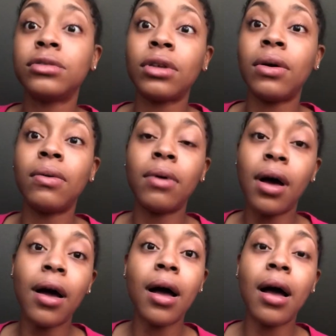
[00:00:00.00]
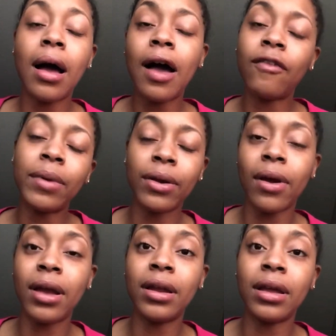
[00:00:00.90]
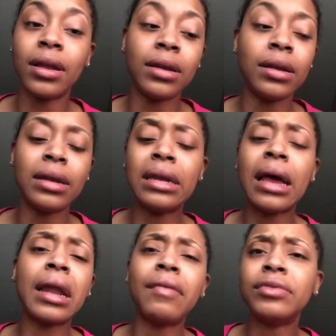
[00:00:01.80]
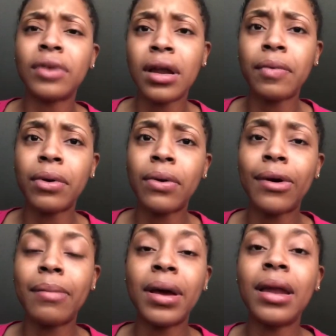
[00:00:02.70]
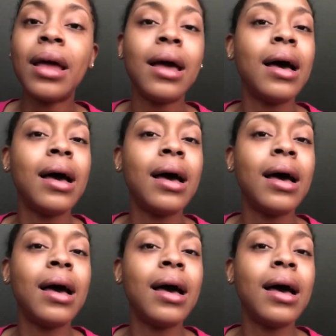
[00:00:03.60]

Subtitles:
So I've been grinding and not even trying to record, but